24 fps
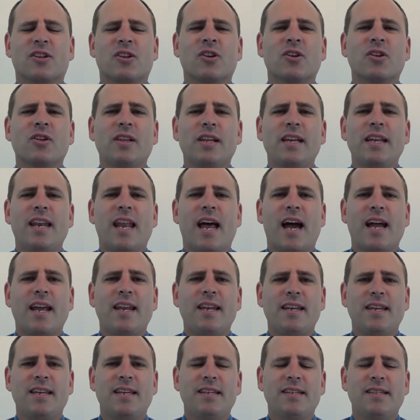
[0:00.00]
early
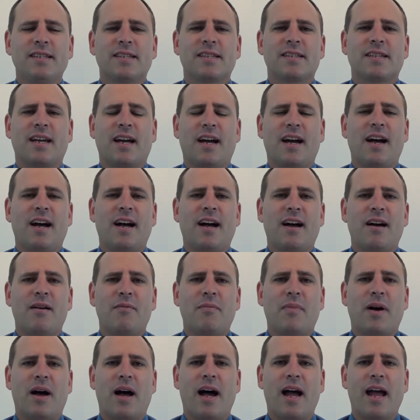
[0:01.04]
90s,
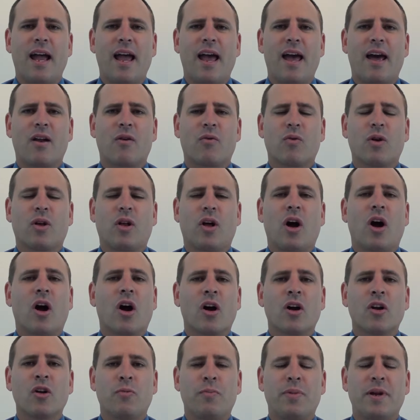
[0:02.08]
I had a real
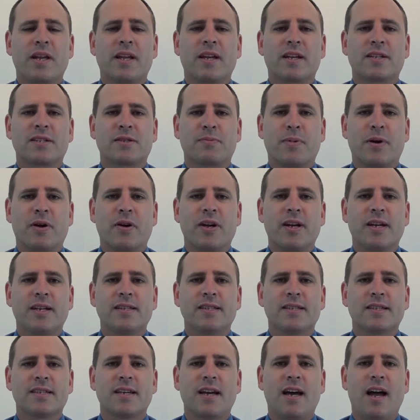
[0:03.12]
heart-opening
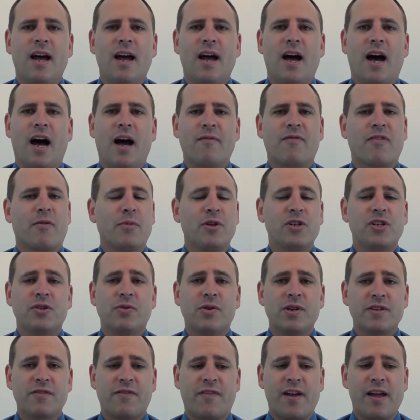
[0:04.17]
experience. I'm from a
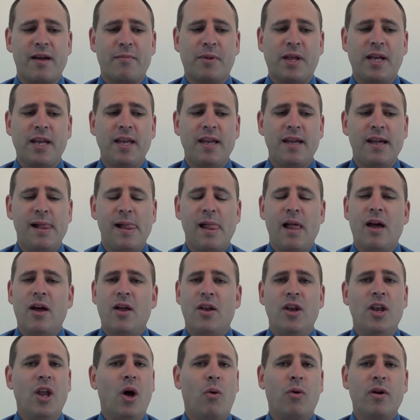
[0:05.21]
Jewish family.
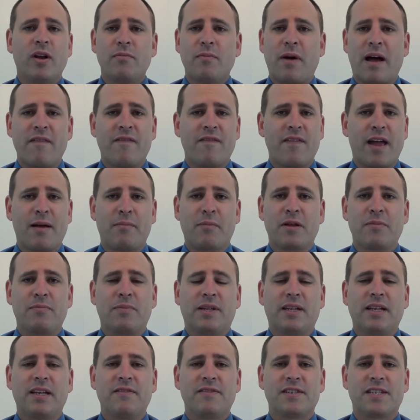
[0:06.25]
No one in my family
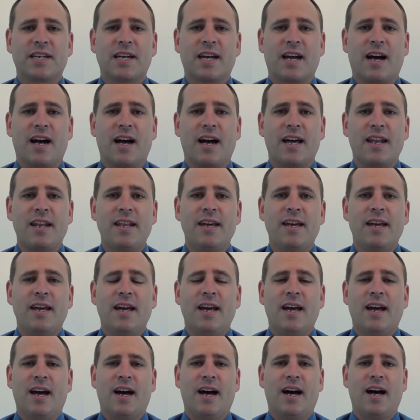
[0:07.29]
believes in God.
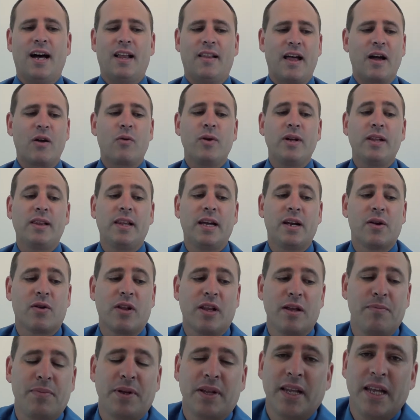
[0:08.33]
We
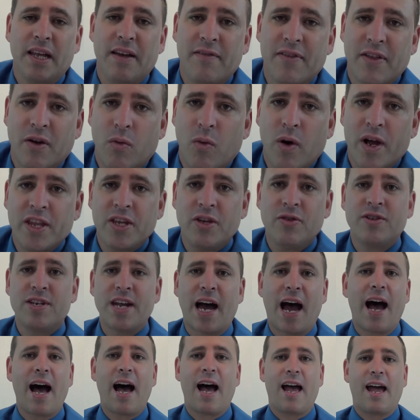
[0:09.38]
literally believe that when you
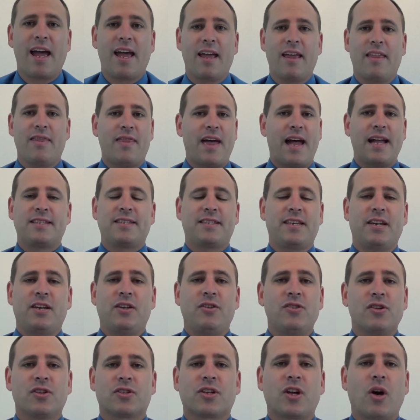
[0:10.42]
die, that's it,
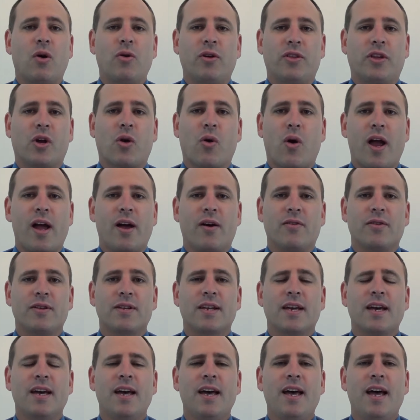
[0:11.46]
you just go in the ground.
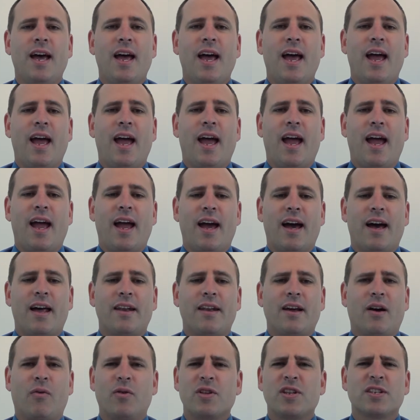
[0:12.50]

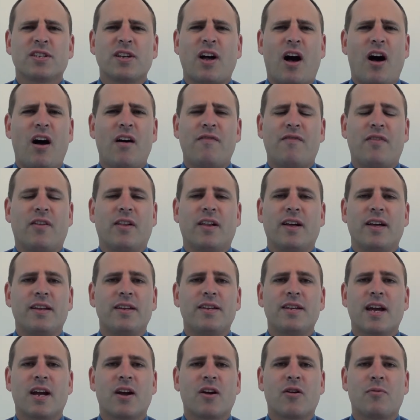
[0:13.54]
And which is awful
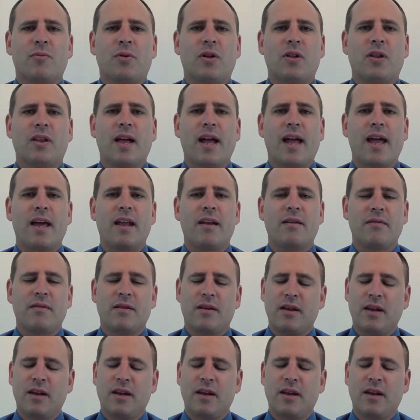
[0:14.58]
and terrible. And,